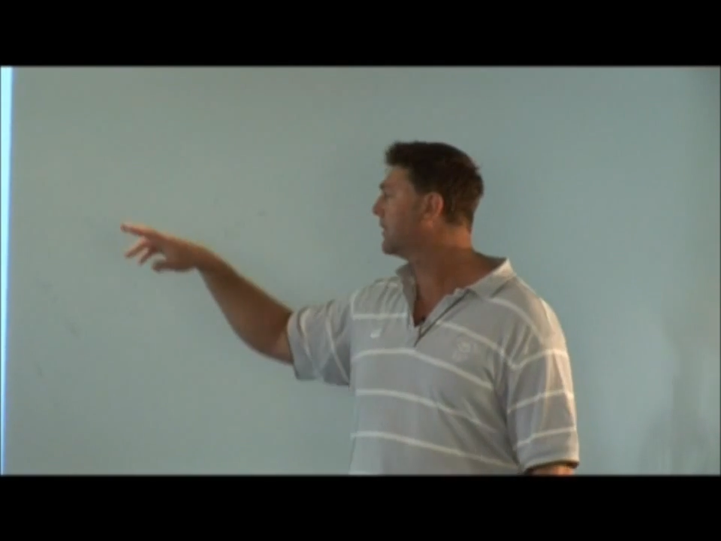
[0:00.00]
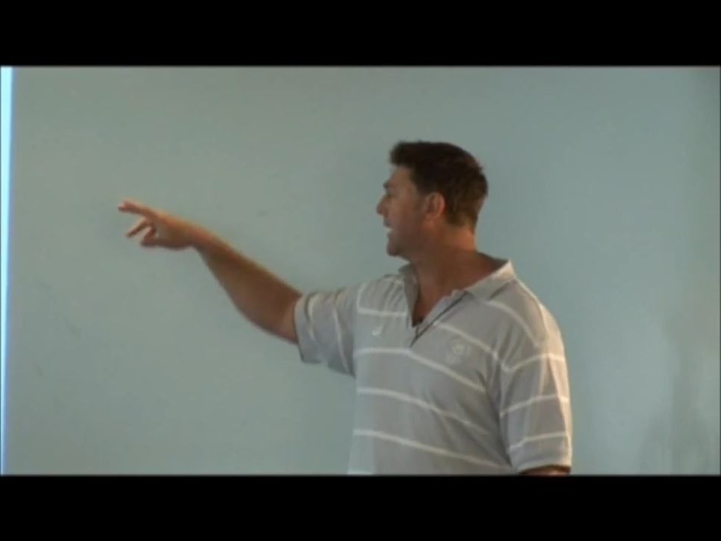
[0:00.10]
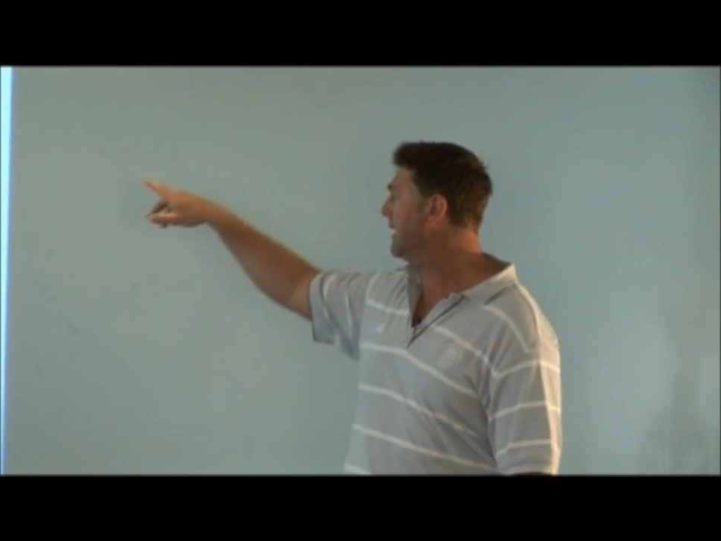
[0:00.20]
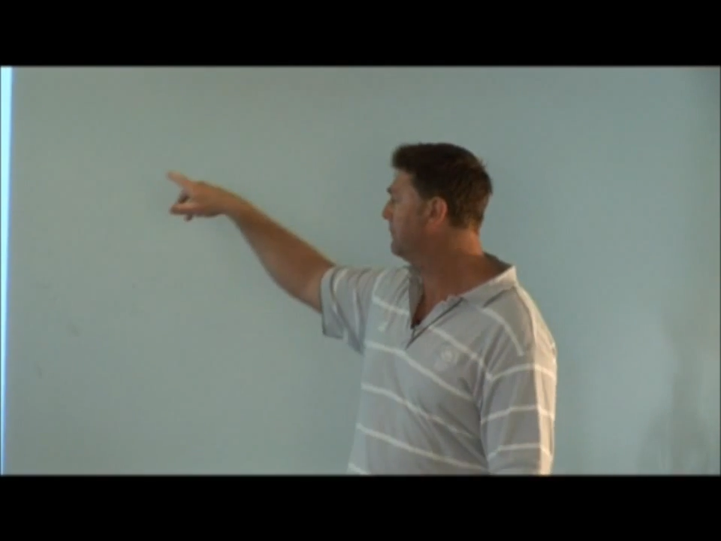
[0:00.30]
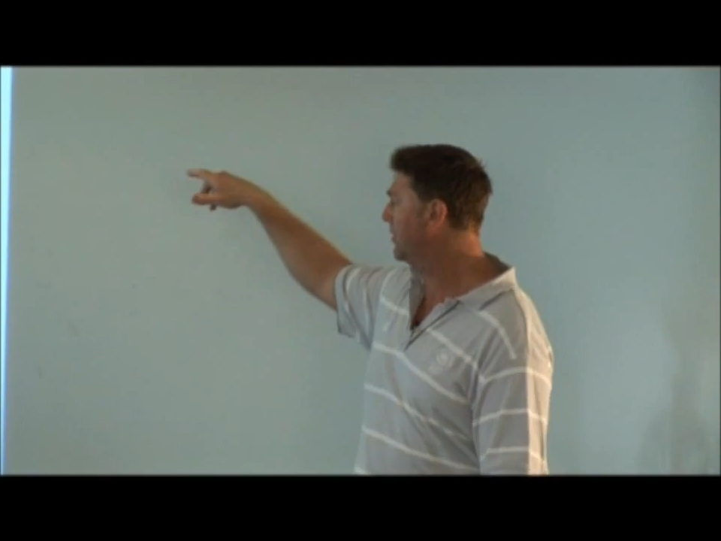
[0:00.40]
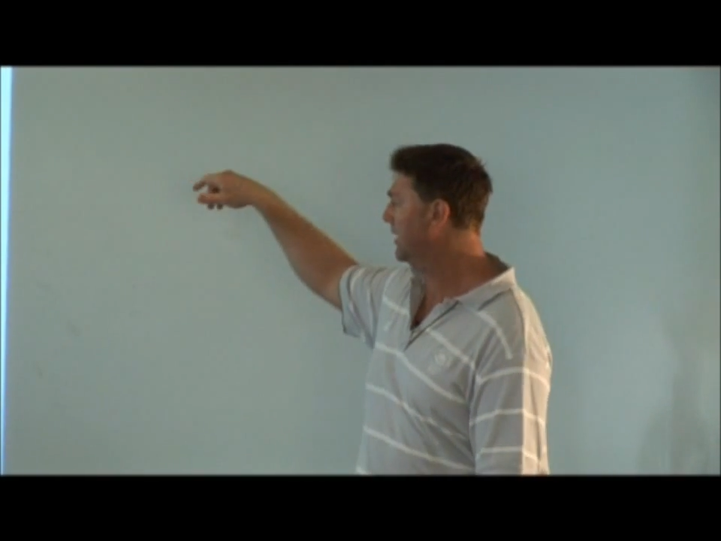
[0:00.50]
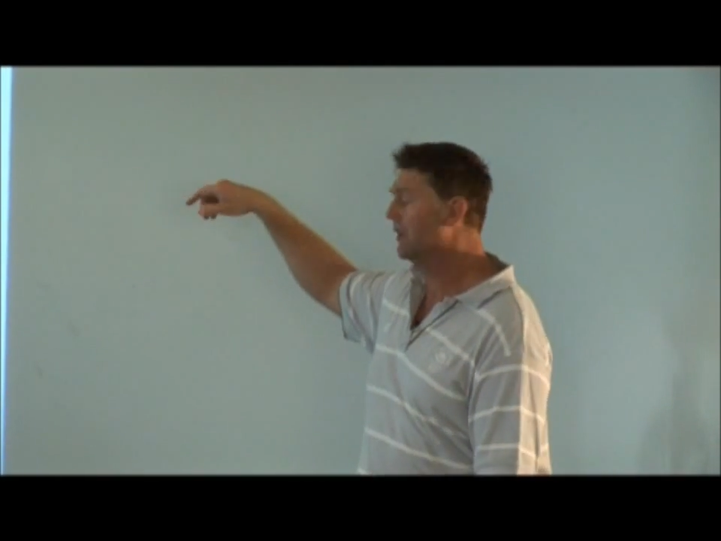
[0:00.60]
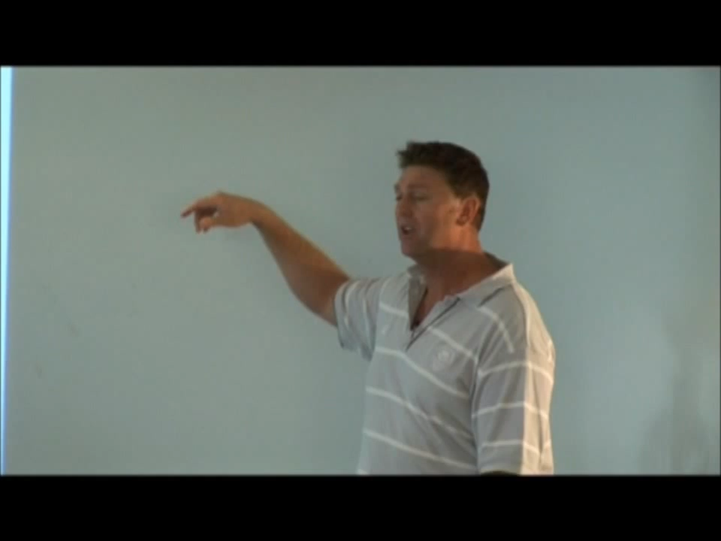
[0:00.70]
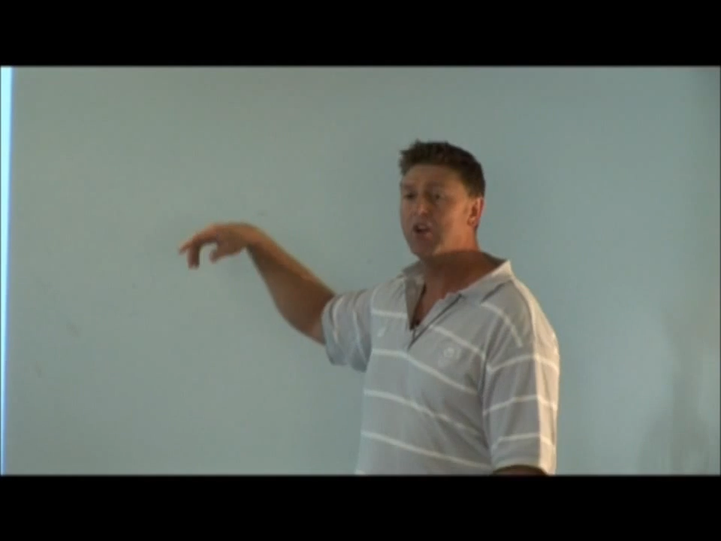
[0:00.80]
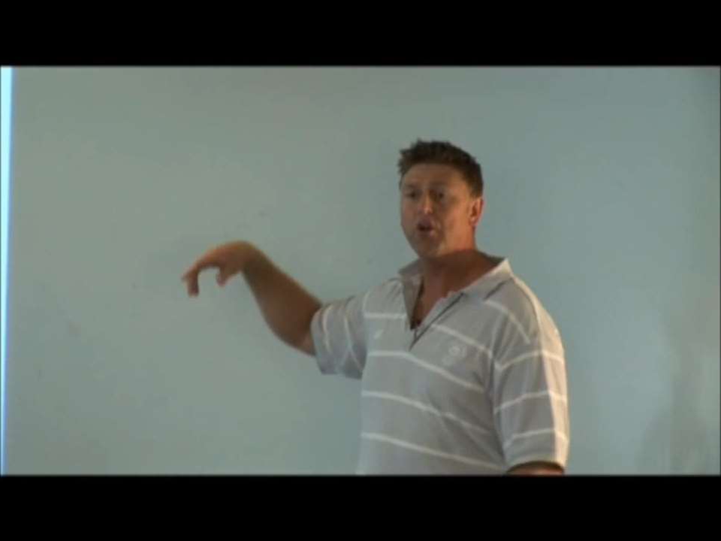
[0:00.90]
KP,
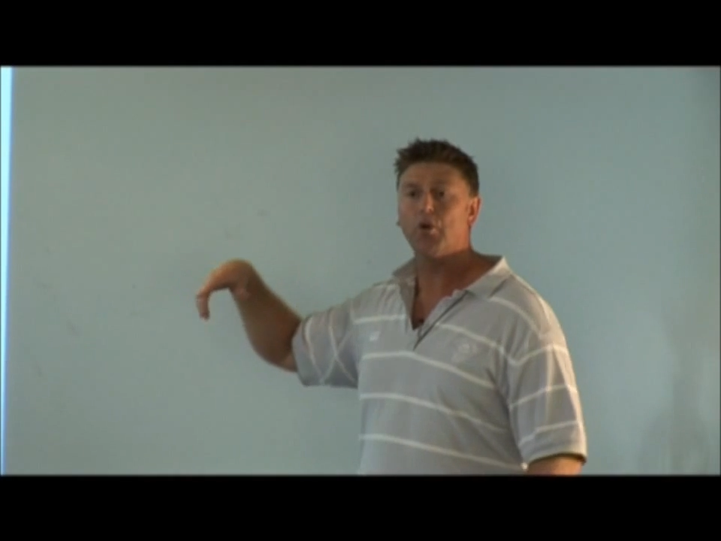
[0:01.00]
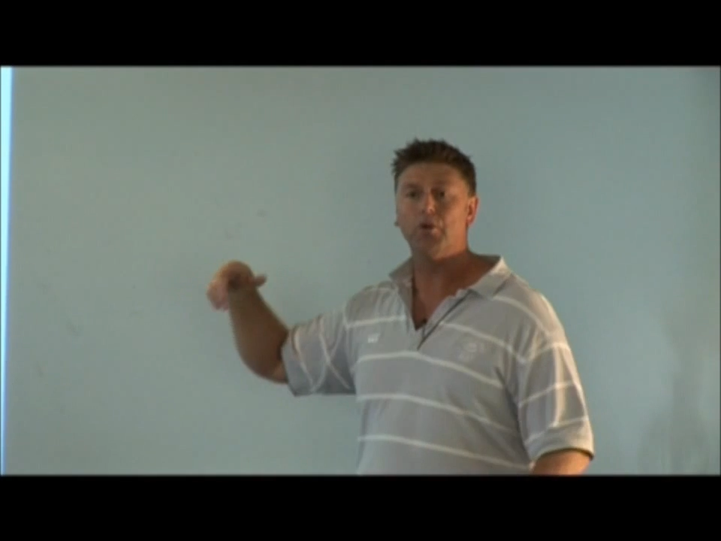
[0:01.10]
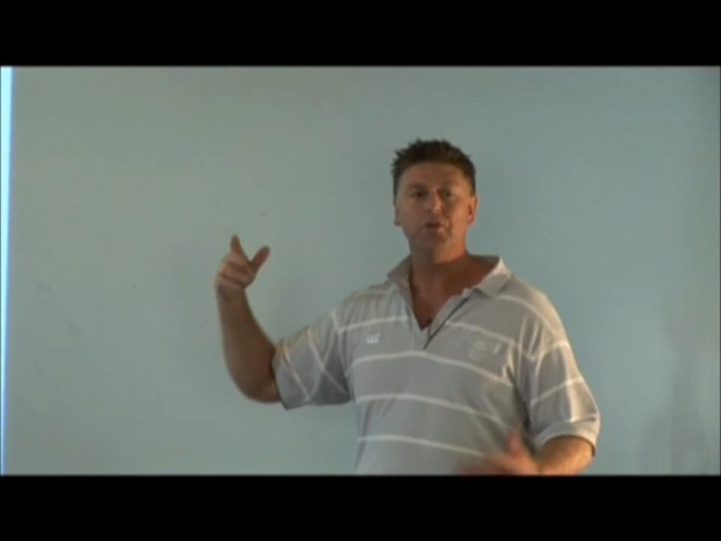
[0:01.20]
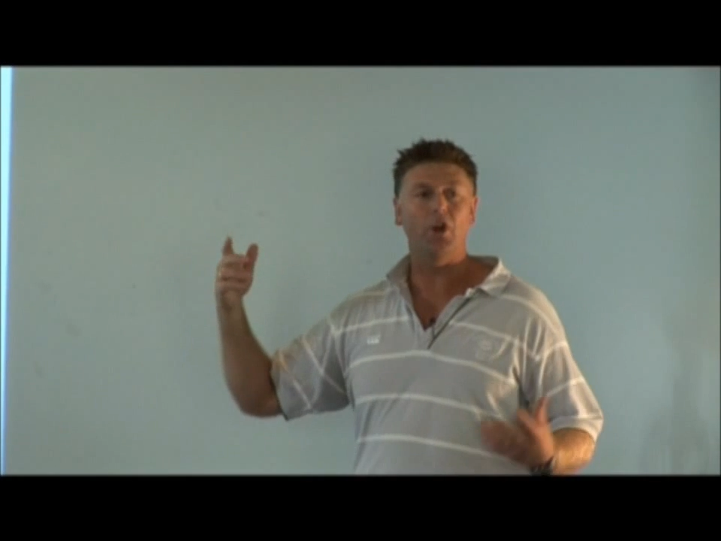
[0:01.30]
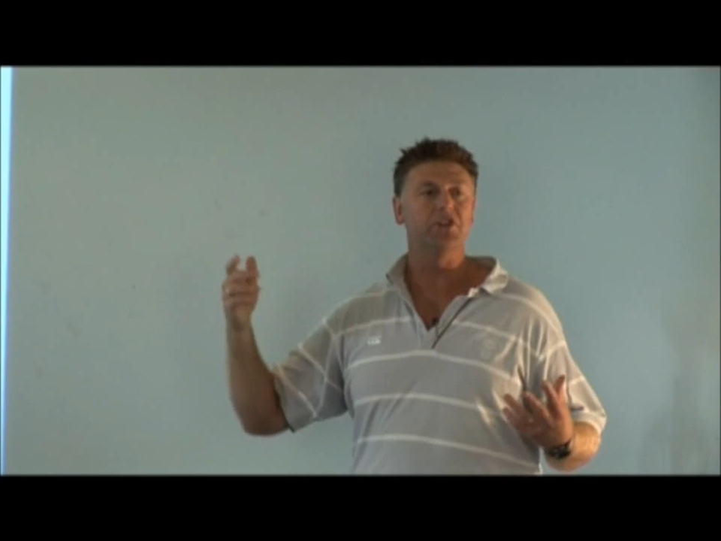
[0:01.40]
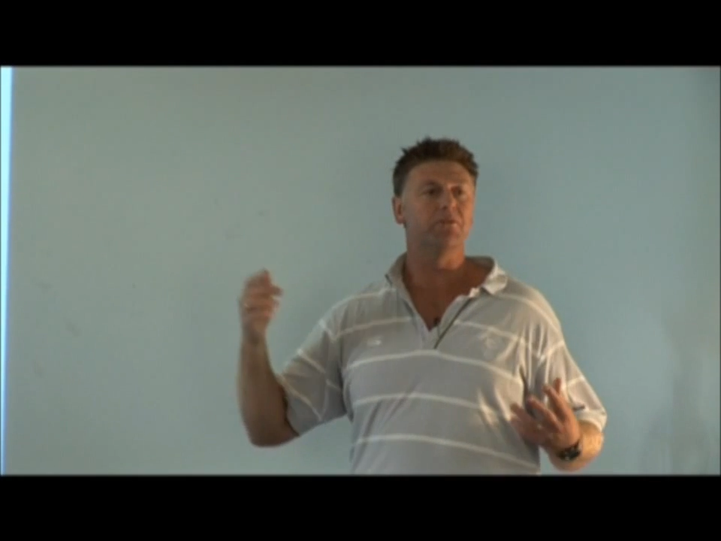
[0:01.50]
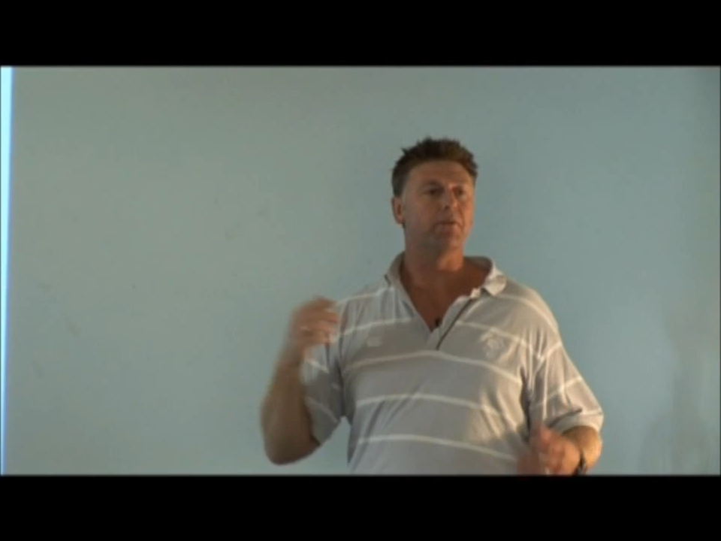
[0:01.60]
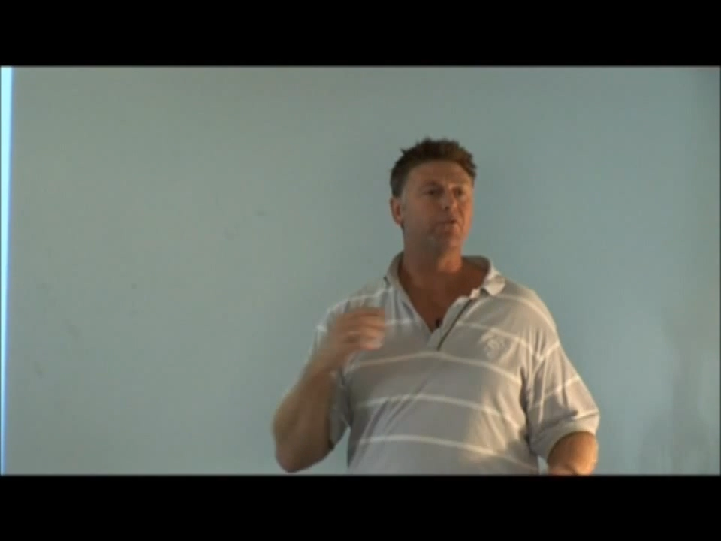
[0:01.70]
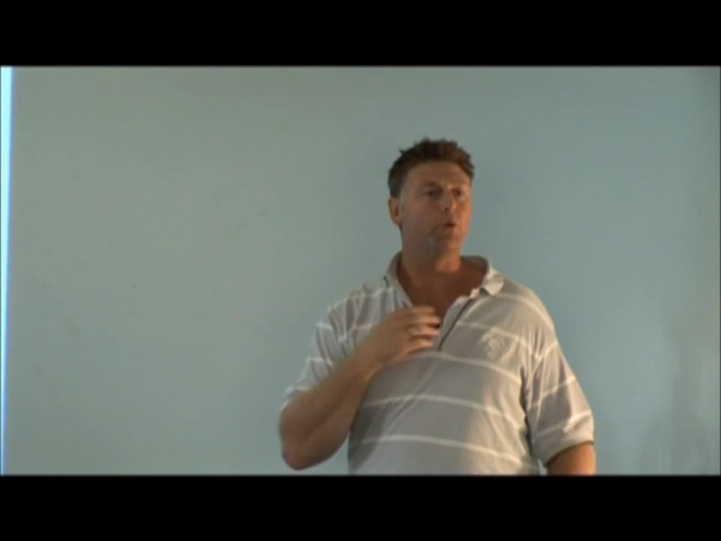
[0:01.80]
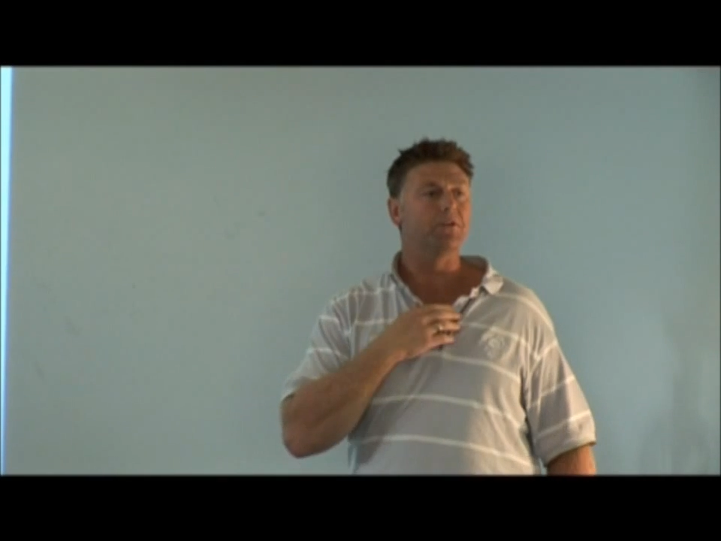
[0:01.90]
knowledge of
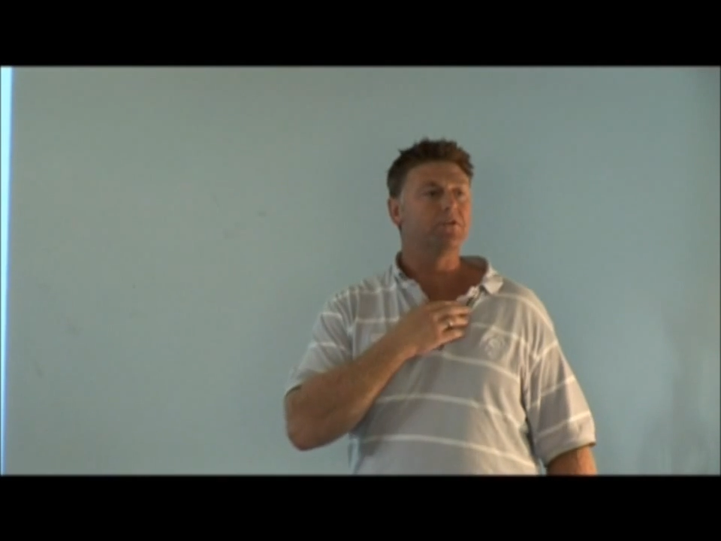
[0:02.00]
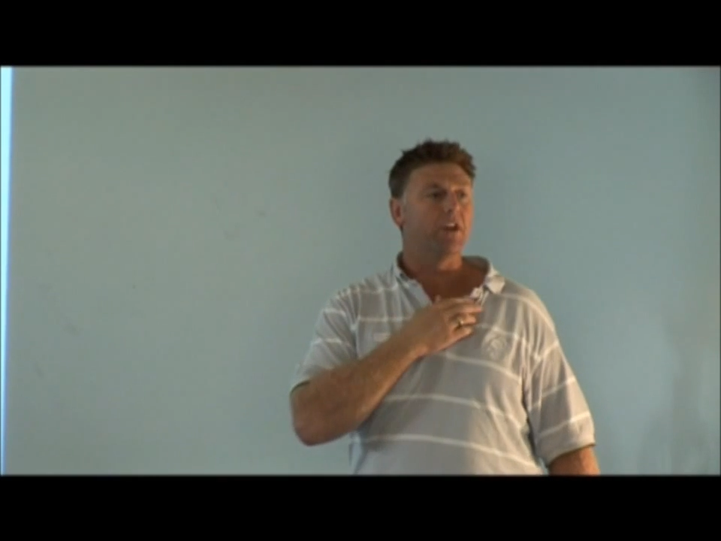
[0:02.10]
performance.